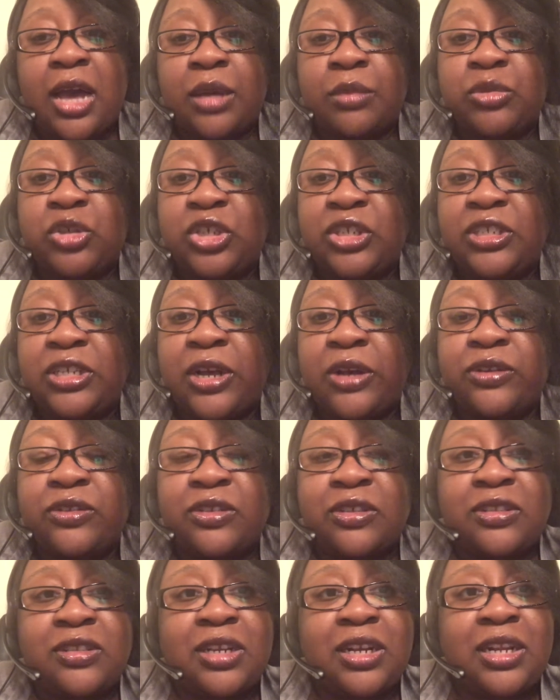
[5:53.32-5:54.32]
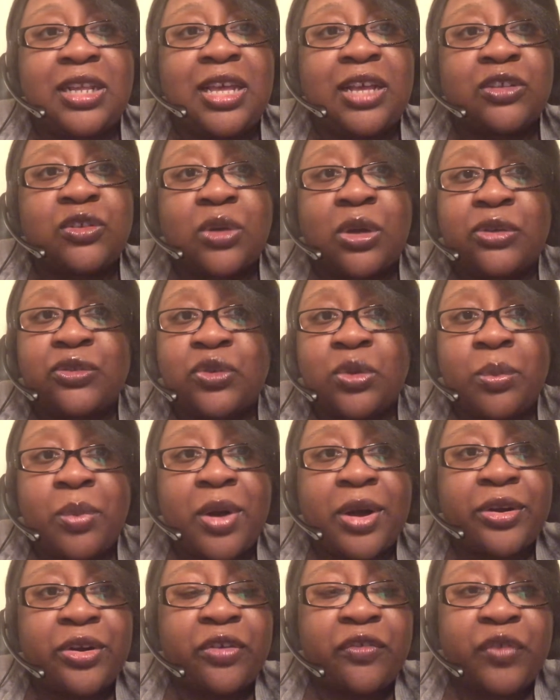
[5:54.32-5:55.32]
She tells us that he has also
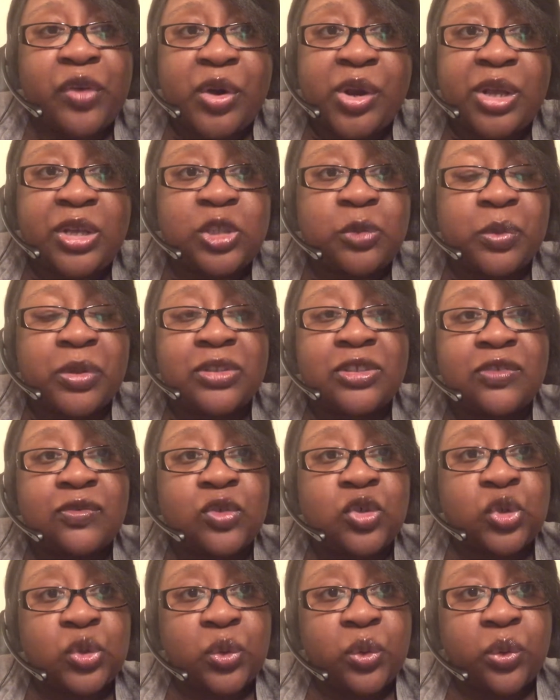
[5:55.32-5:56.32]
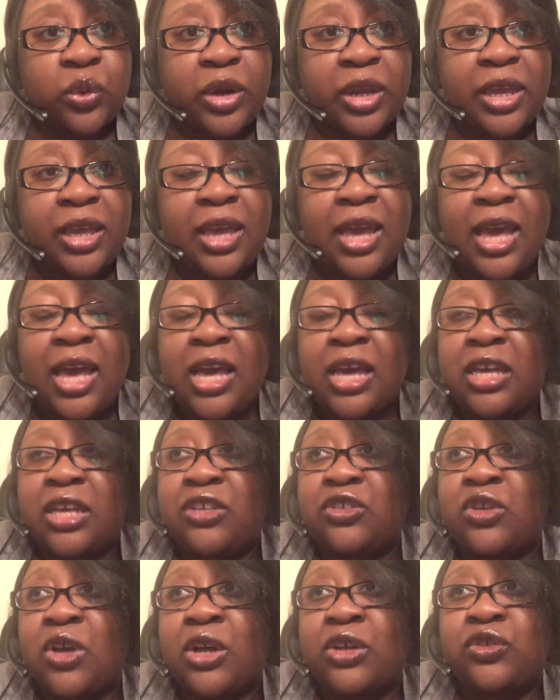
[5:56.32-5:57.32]
bought her very expensive jewelry.
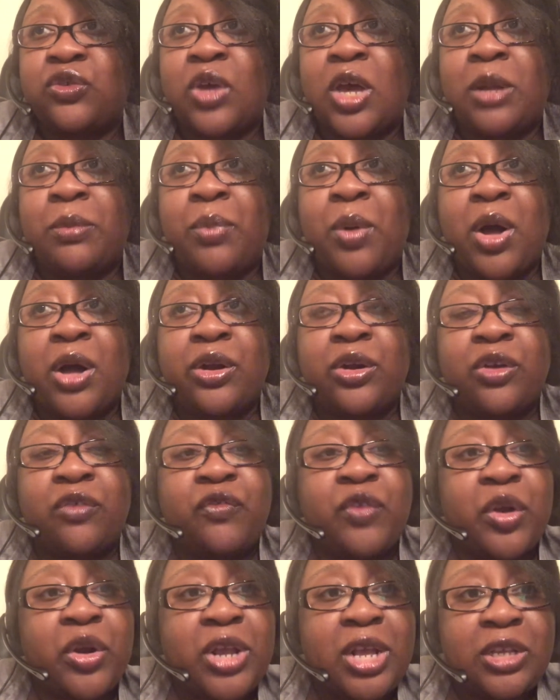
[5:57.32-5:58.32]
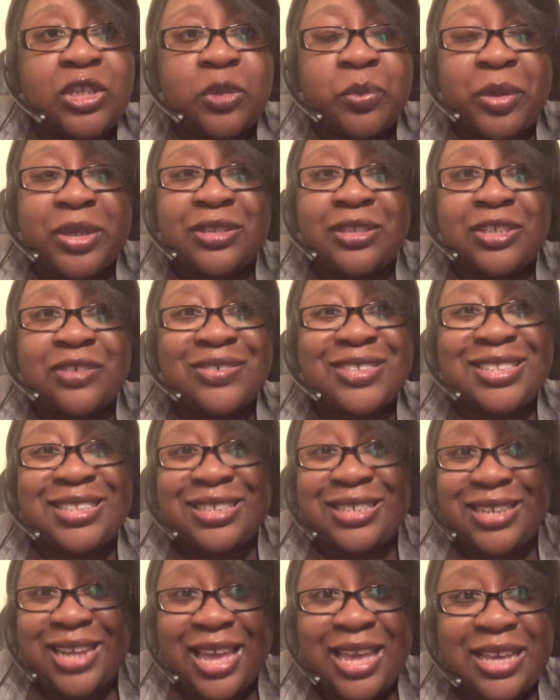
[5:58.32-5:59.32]
He's also had bought her very expensive
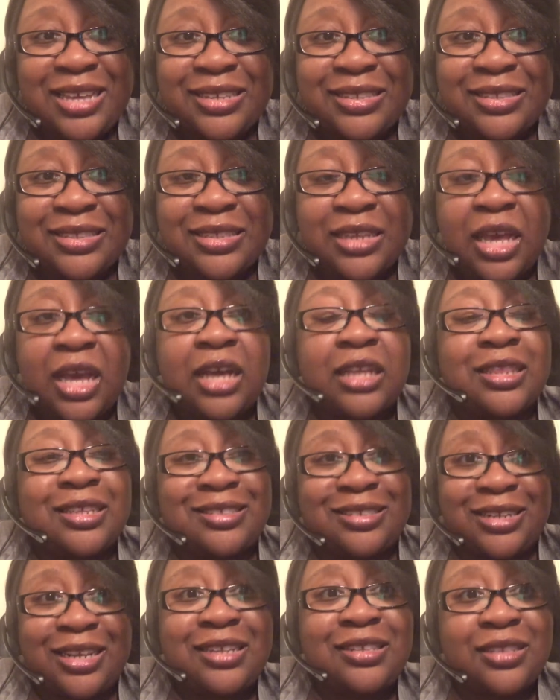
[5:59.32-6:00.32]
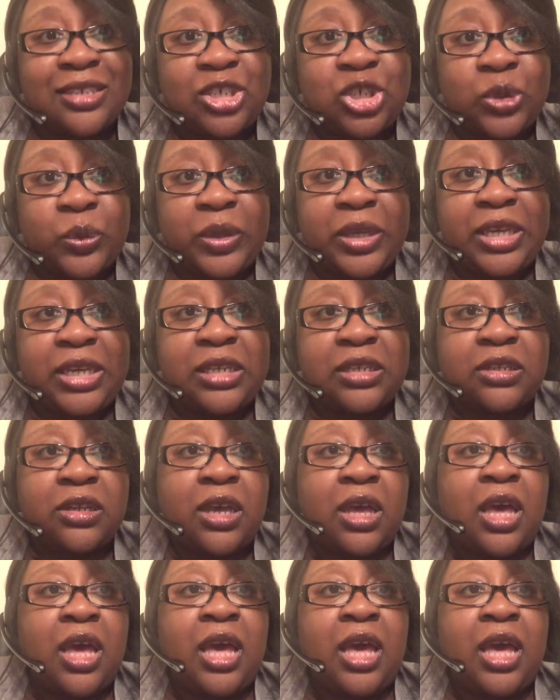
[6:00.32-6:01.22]
steaks, the steaks that you eat.